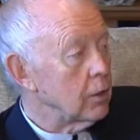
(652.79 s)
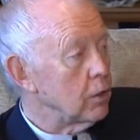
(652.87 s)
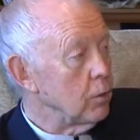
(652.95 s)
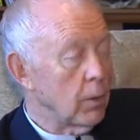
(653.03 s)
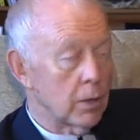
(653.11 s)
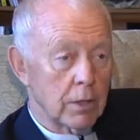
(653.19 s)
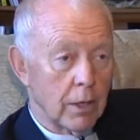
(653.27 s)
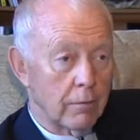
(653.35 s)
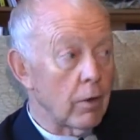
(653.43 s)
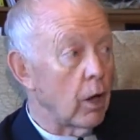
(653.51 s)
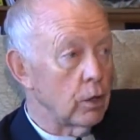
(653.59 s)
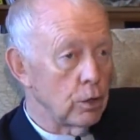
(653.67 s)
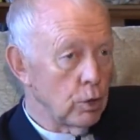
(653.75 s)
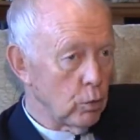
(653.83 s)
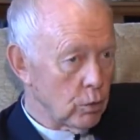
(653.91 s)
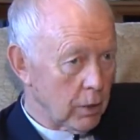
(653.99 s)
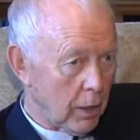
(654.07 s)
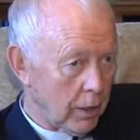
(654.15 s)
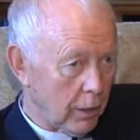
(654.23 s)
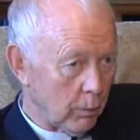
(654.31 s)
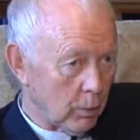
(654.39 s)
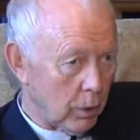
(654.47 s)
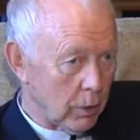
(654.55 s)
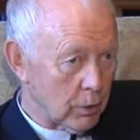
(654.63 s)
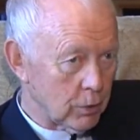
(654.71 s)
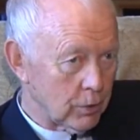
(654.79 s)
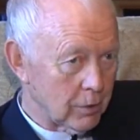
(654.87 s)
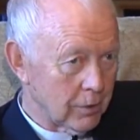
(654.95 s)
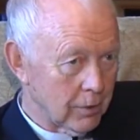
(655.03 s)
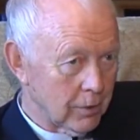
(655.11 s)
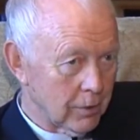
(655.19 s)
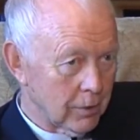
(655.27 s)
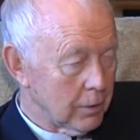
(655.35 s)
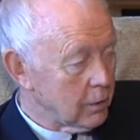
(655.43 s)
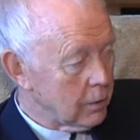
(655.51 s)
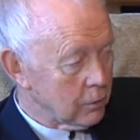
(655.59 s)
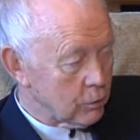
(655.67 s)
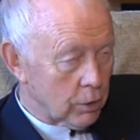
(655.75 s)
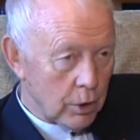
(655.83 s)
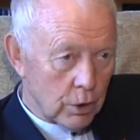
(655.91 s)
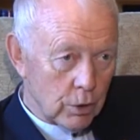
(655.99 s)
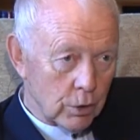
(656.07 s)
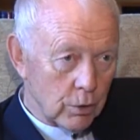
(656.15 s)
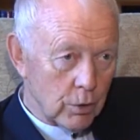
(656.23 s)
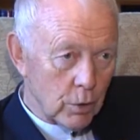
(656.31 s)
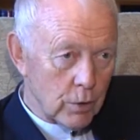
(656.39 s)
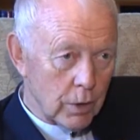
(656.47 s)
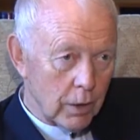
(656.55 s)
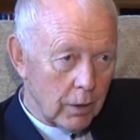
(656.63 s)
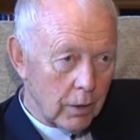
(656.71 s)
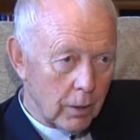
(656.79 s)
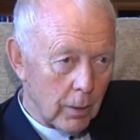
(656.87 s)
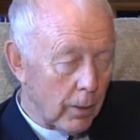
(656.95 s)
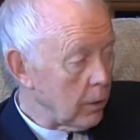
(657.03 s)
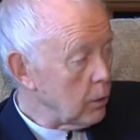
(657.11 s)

You must have note-taking branch, traditional note-taking.